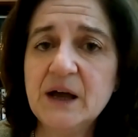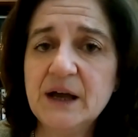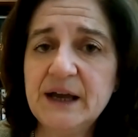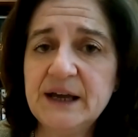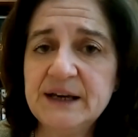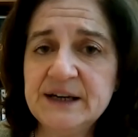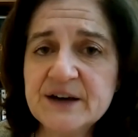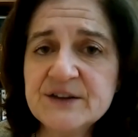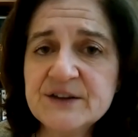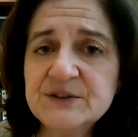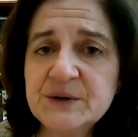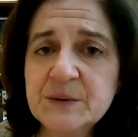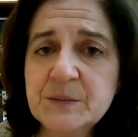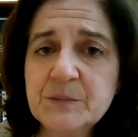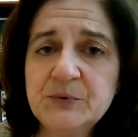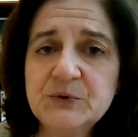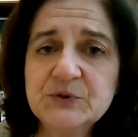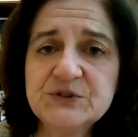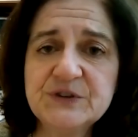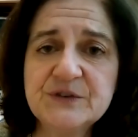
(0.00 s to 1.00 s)
Another
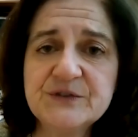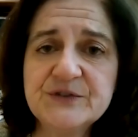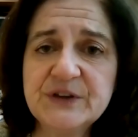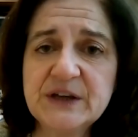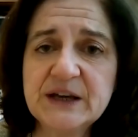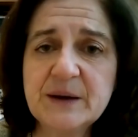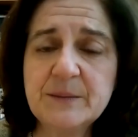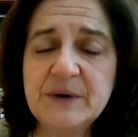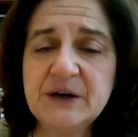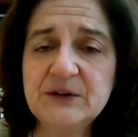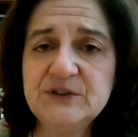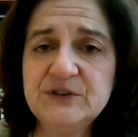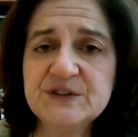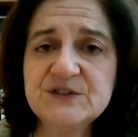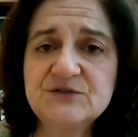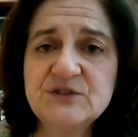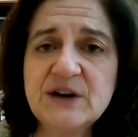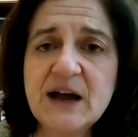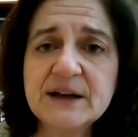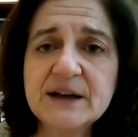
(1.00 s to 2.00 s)
important thing about
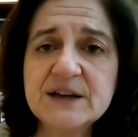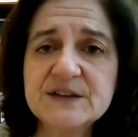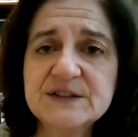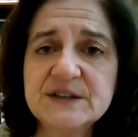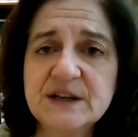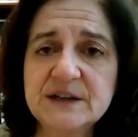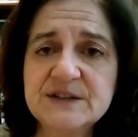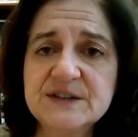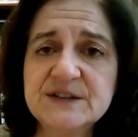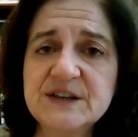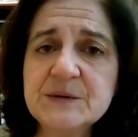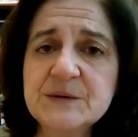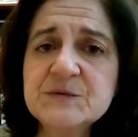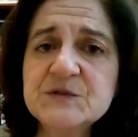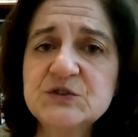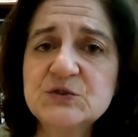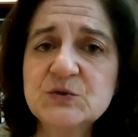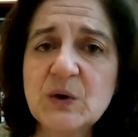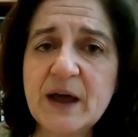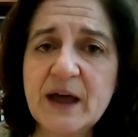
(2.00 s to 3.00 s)
this drug is that it
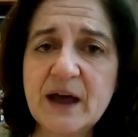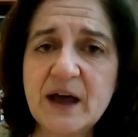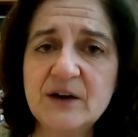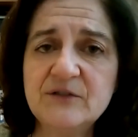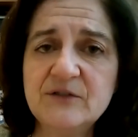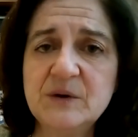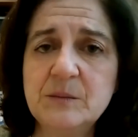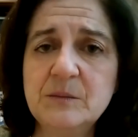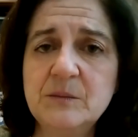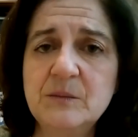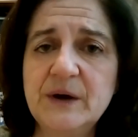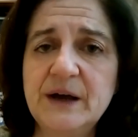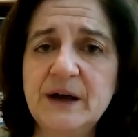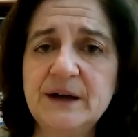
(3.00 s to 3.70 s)
seems to have a,